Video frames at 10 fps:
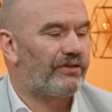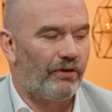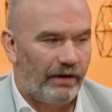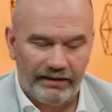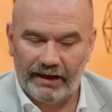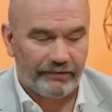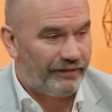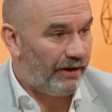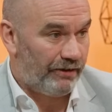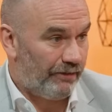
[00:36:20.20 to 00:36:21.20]
So, and that's
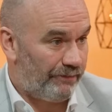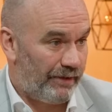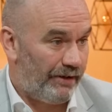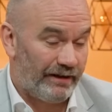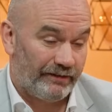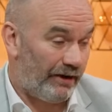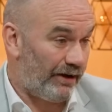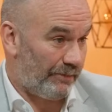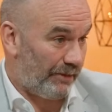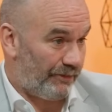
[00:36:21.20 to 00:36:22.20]
fair enough, Mary, and
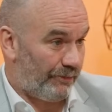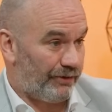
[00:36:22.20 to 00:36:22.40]
sorry maybe for